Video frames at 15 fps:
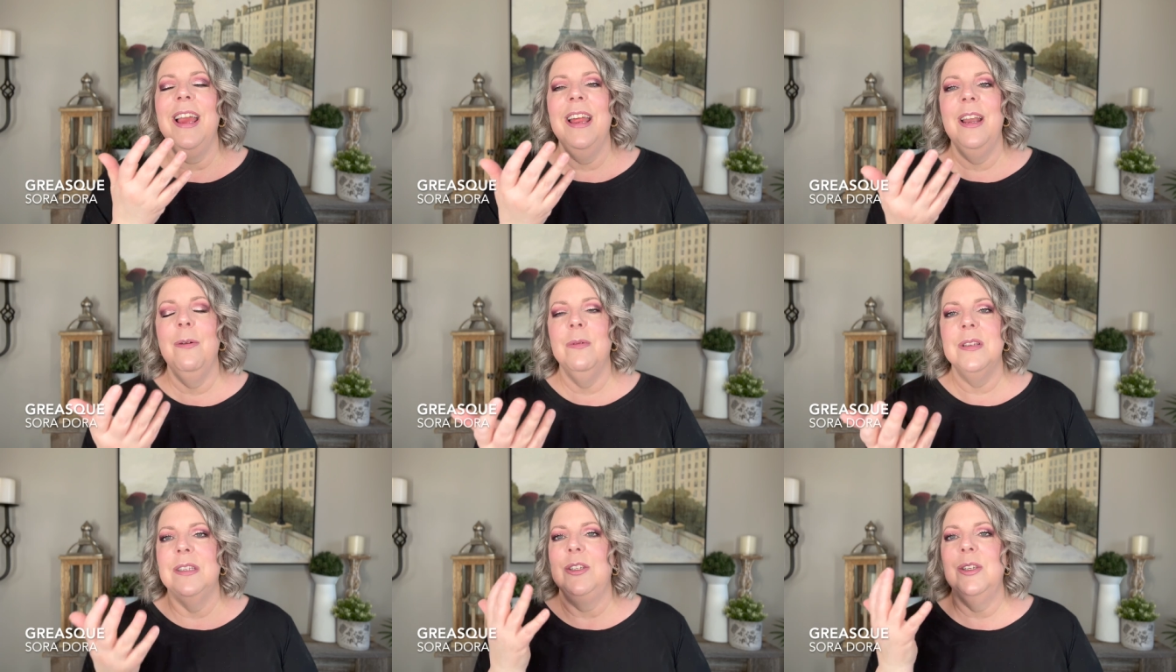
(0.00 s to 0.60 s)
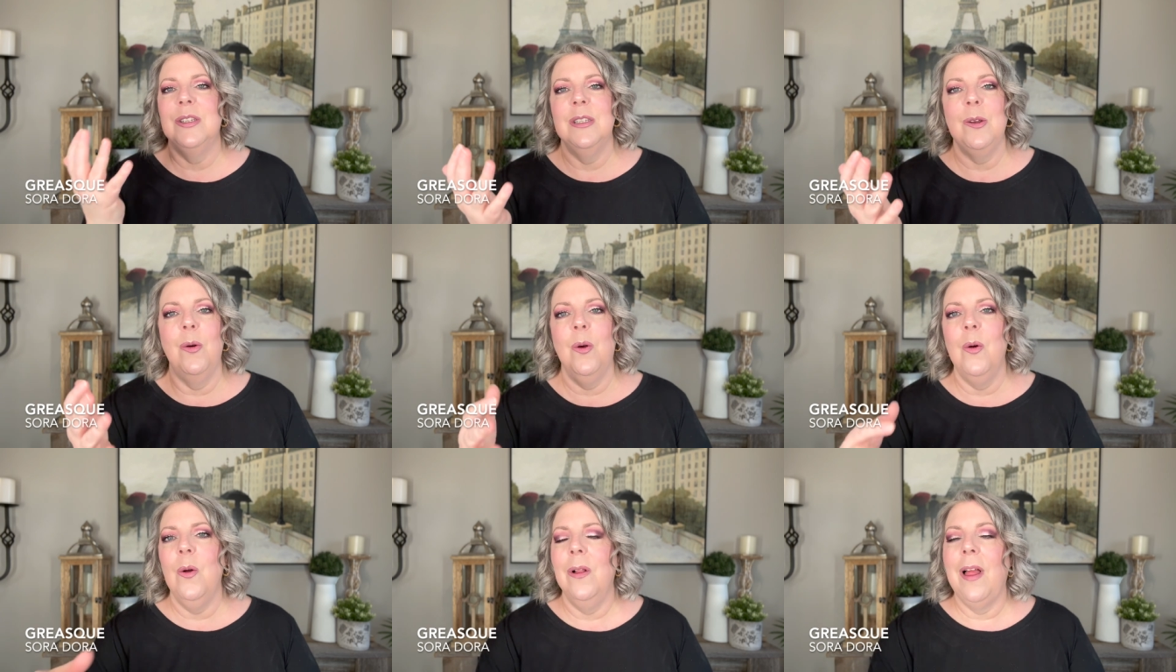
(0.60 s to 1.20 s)
And it was just so
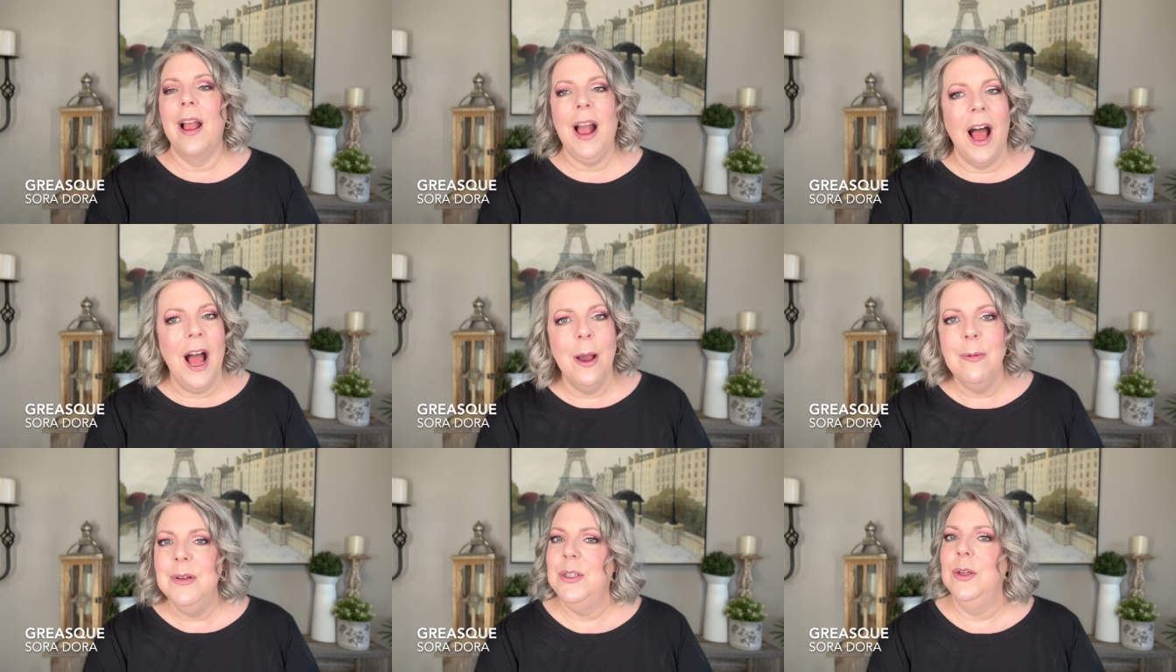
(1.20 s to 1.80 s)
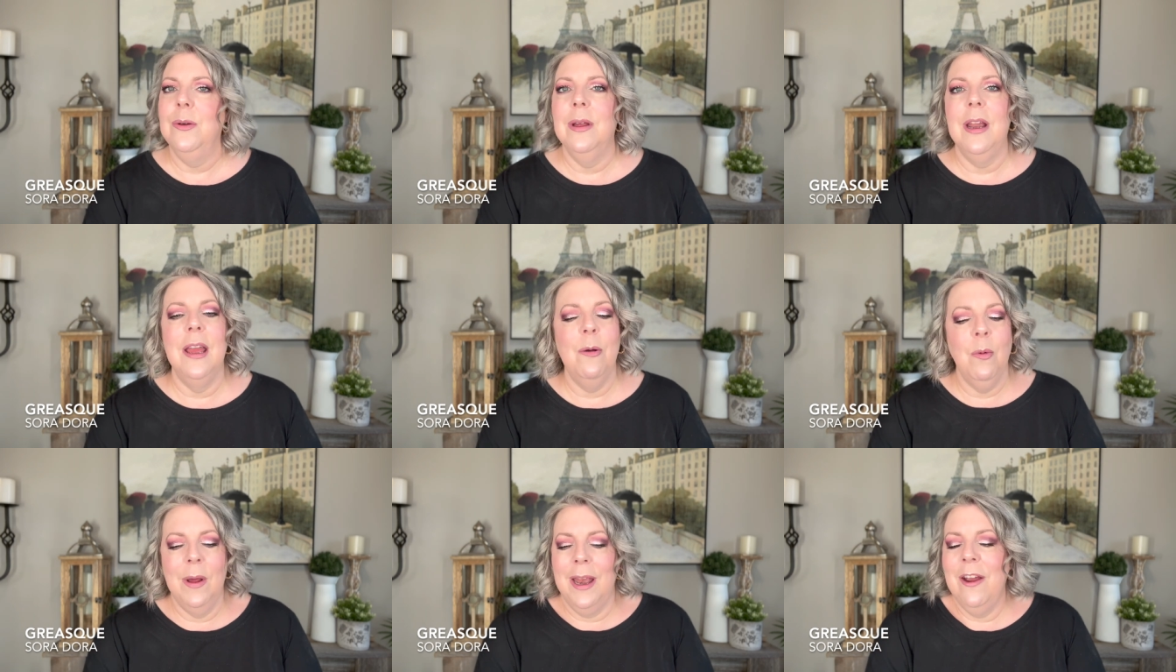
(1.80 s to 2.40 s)
cool. Like I would do it
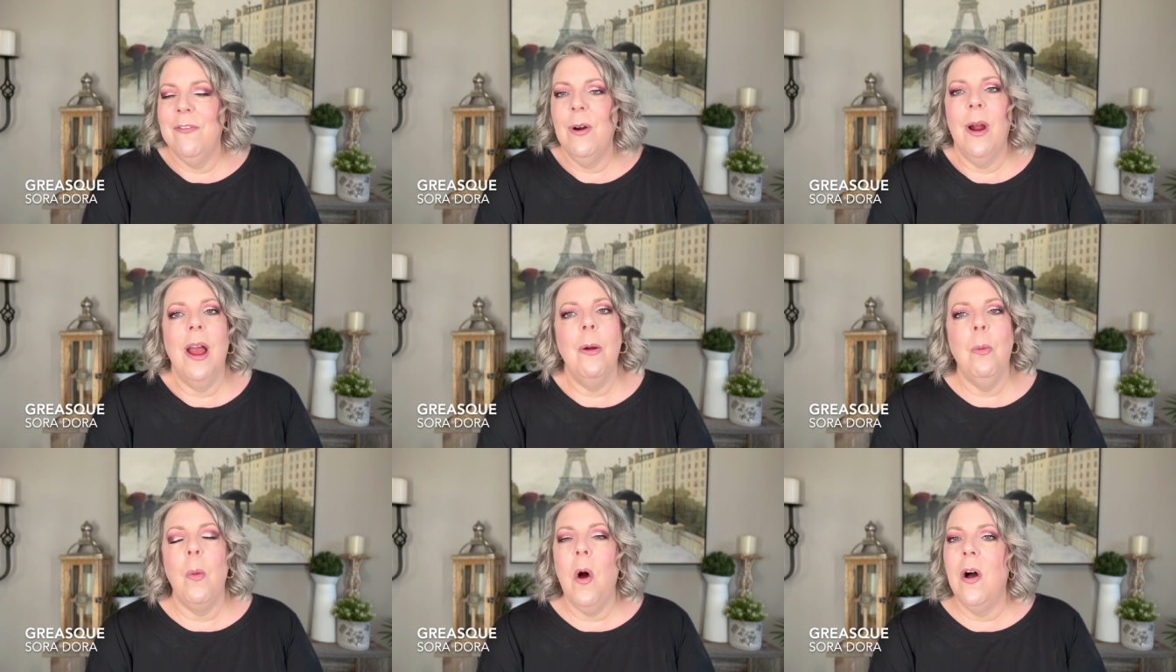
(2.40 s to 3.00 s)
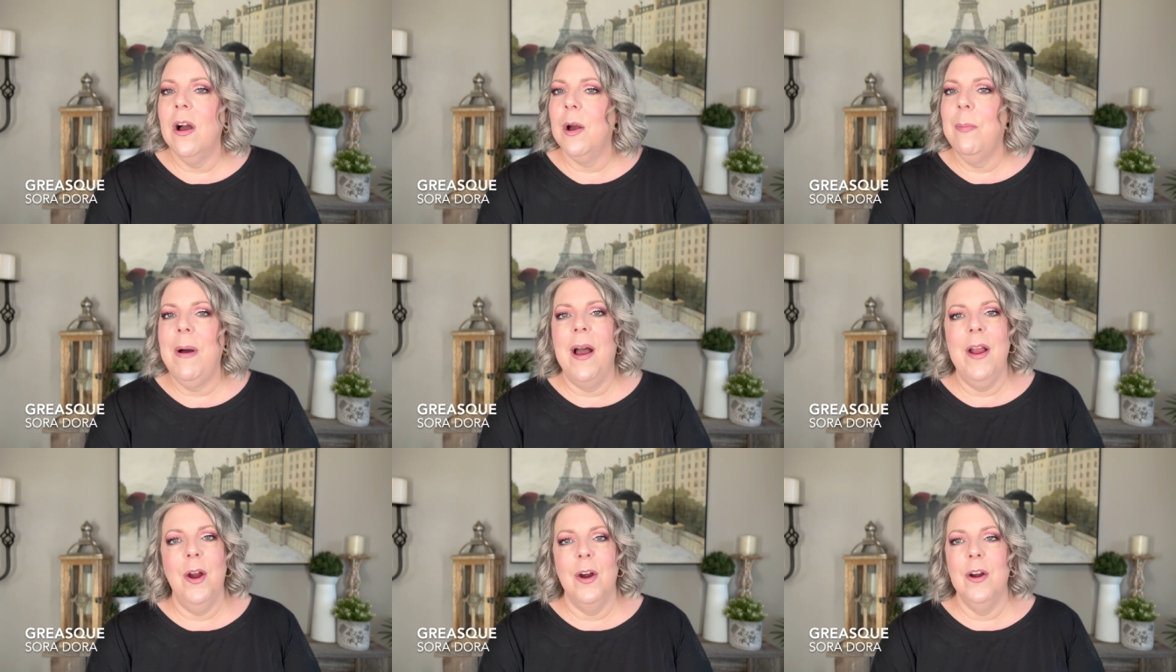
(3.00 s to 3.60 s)
whenever I walk
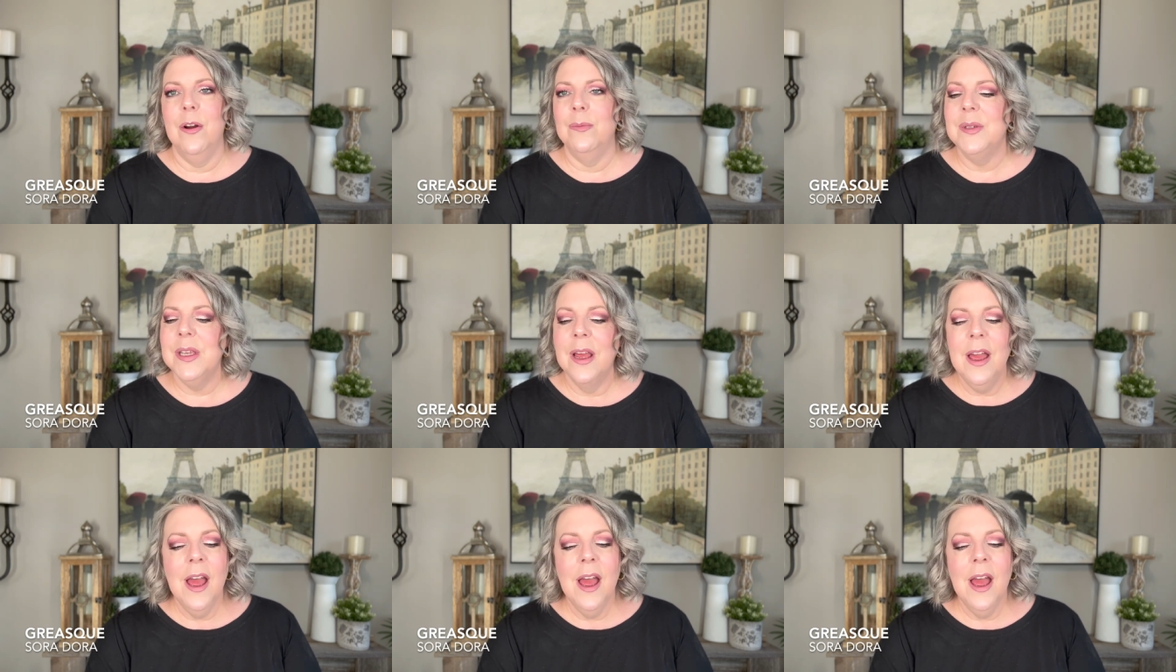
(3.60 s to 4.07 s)
by herbs.